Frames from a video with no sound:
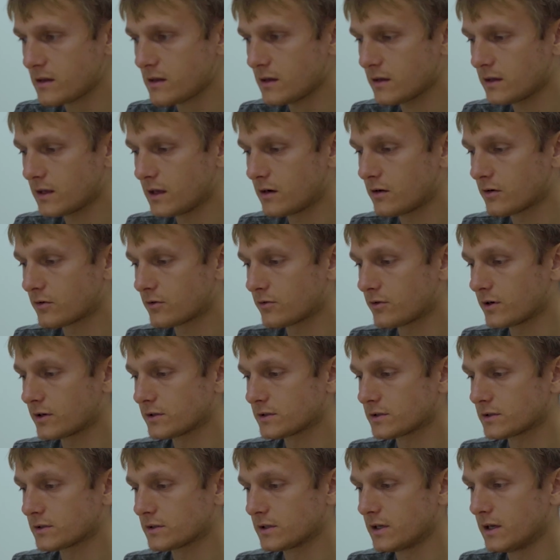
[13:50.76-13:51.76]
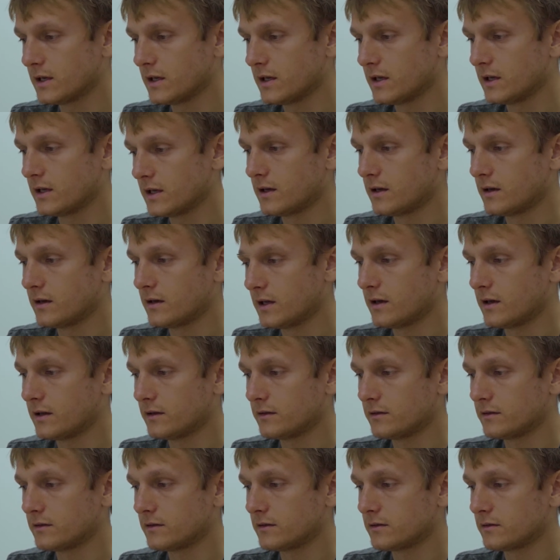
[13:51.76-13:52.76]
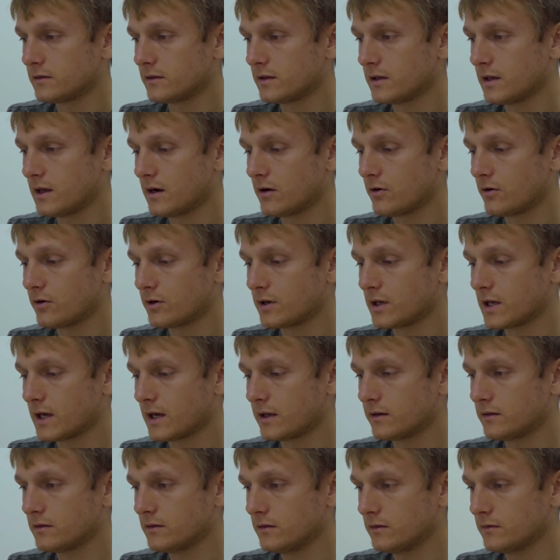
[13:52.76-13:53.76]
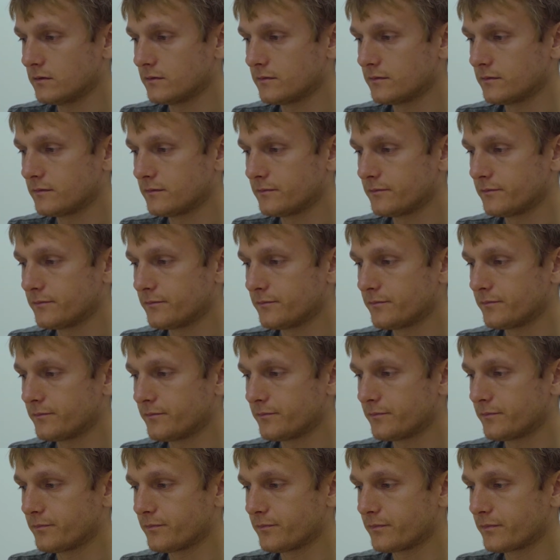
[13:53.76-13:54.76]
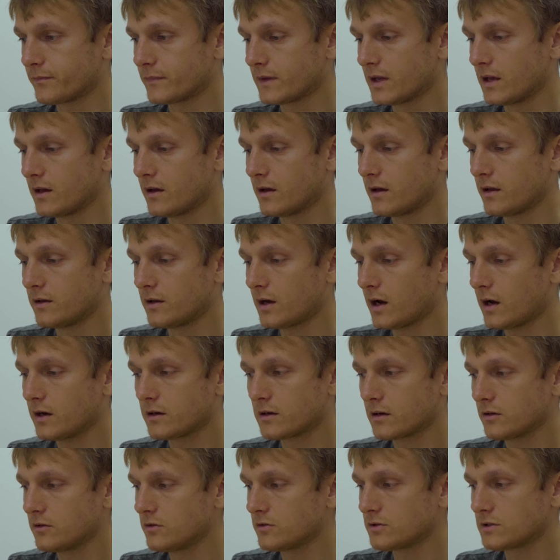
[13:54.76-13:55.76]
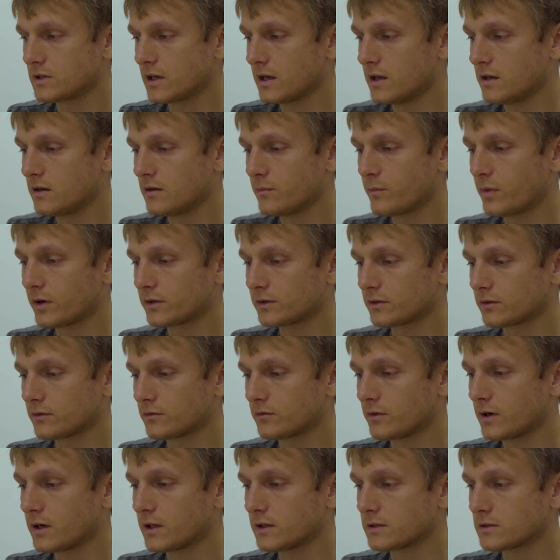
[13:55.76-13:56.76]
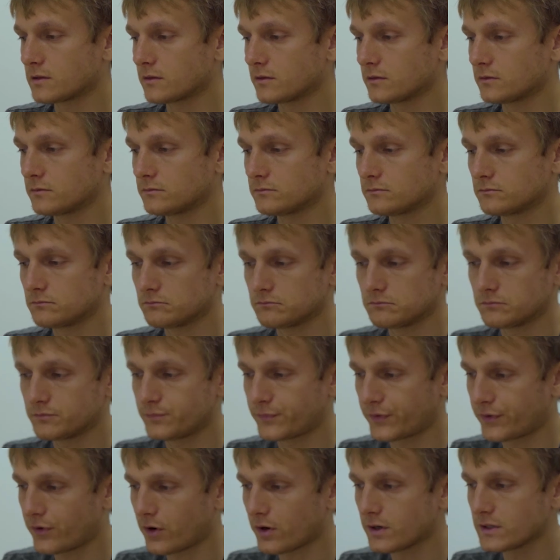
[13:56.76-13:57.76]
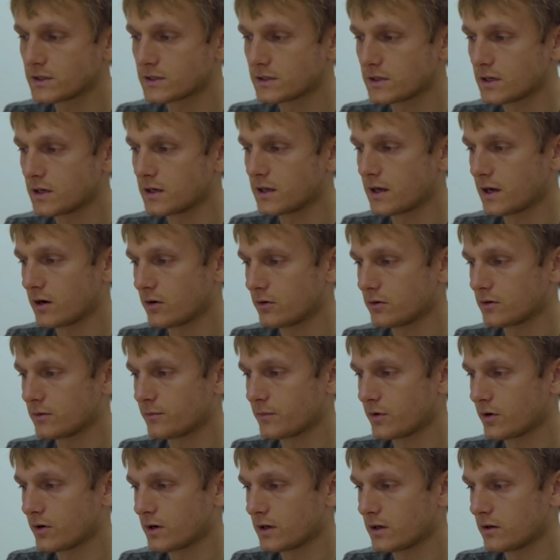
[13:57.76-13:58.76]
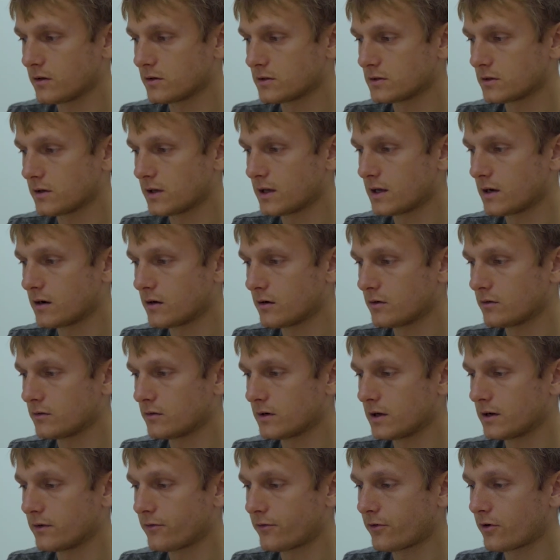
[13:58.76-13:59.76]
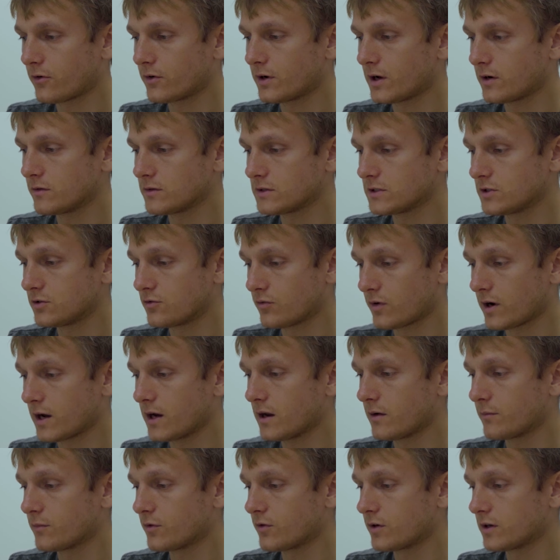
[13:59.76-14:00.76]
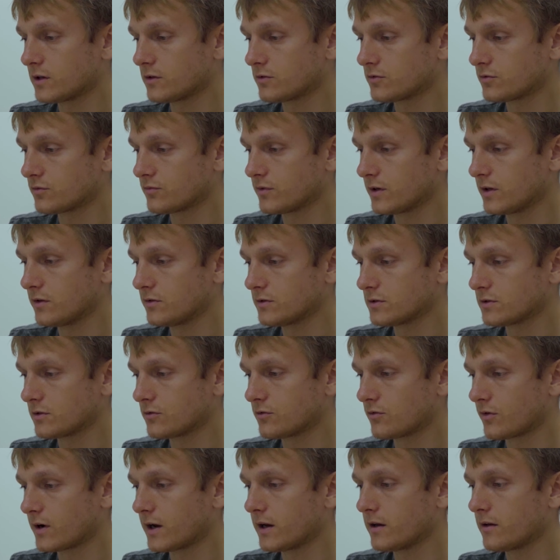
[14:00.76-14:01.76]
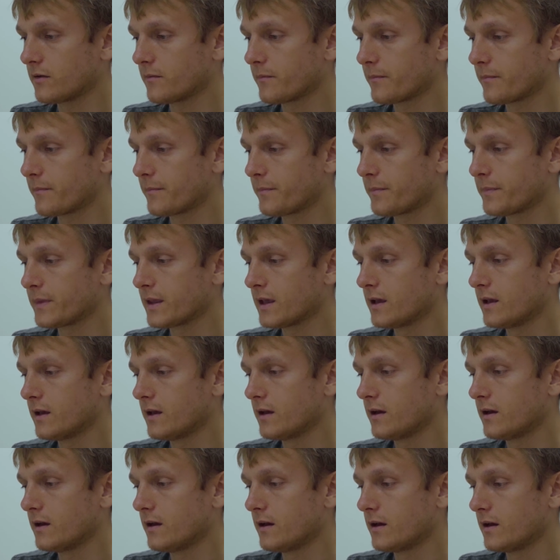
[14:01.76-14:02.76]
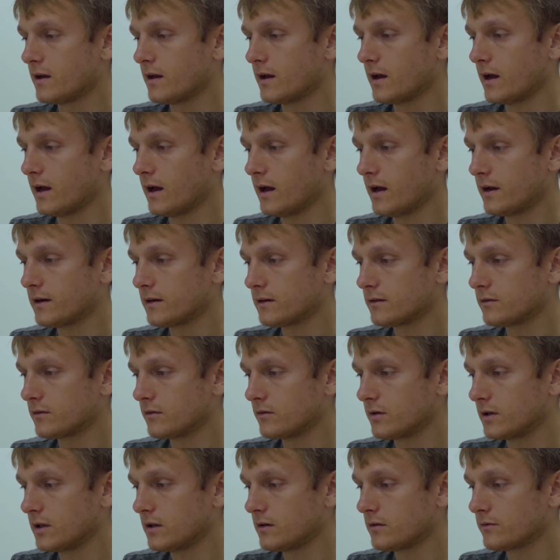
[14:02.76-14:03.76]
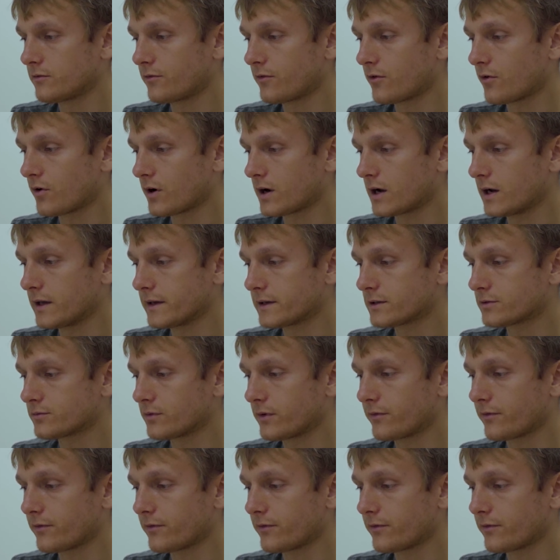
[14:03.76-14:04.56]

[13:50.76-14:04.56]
yellow cross, and yellow again. And now I can use any button really. So 4 is still yellow. I'm going to use a yellow. And 4 now is gray. I'm going to reuse a gray. And in 4 clicks, we